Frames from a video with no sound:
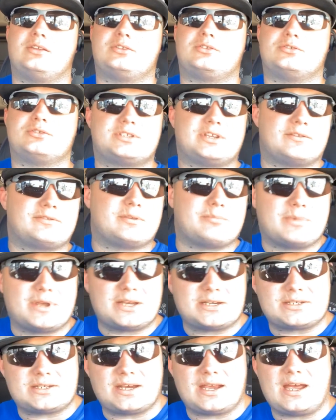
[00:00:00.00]
Do stuff that
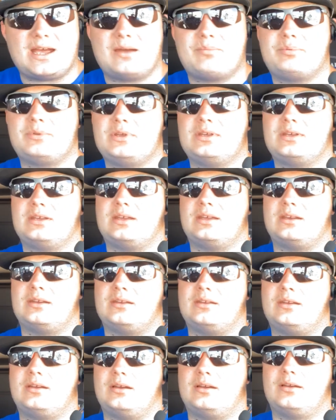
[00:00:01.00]
makes you happy,
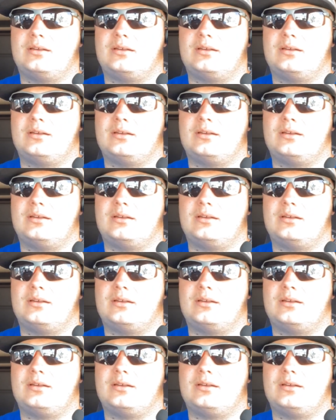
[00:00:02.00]
and